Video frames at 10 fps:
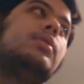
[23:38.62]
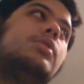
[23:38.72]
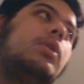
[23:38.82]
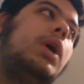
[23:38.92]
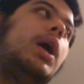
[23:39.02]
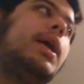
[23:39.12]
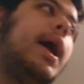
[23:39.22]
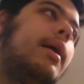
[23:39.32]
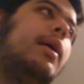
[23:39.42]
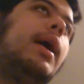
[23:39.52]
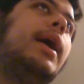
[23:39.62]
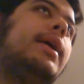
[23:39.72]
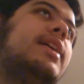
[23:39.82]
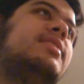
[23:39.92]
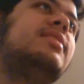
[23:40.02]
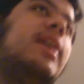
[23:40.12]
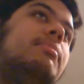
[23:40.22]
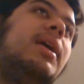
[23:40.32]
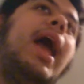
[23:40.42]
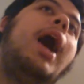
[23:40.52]
So uh, yeah, I guess it
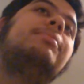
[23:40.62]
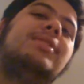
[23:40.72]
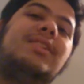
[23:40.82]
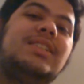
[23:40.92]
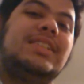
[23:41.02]
can be helped.